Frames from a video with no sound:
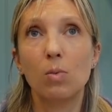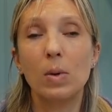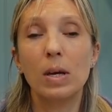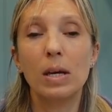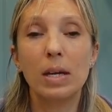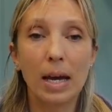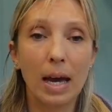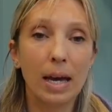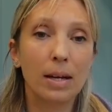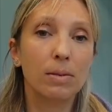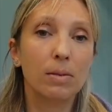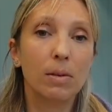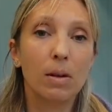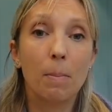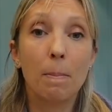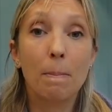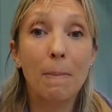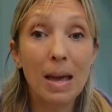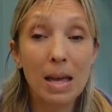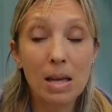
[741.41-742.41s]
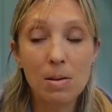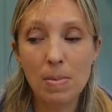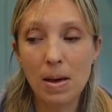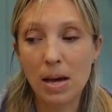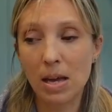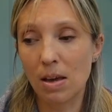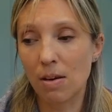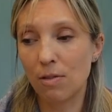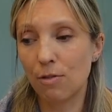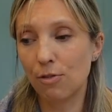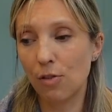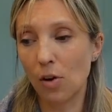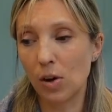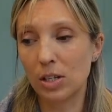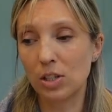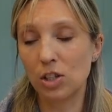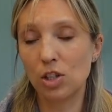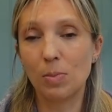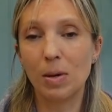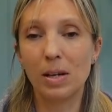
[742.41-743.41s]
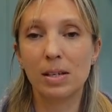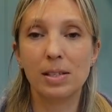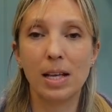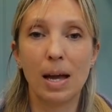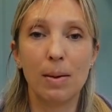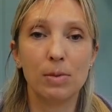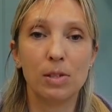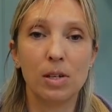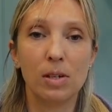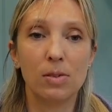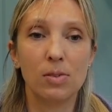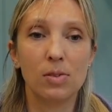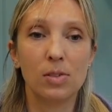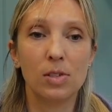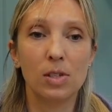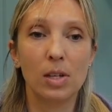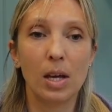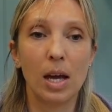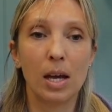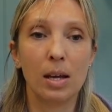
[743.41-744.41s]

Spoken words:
we can maybe find some acceptance,